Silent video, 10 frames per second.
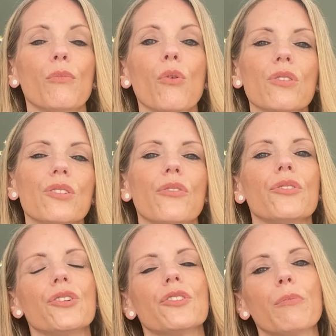more so
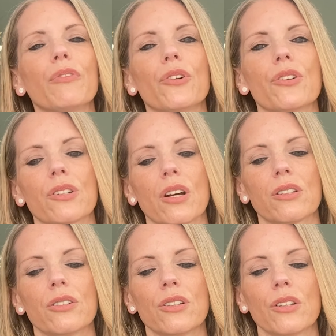than you did before you
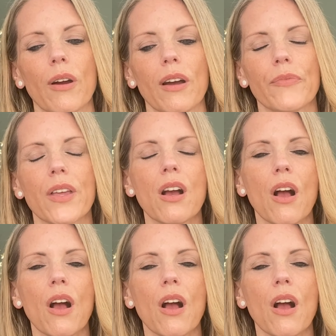started to do it.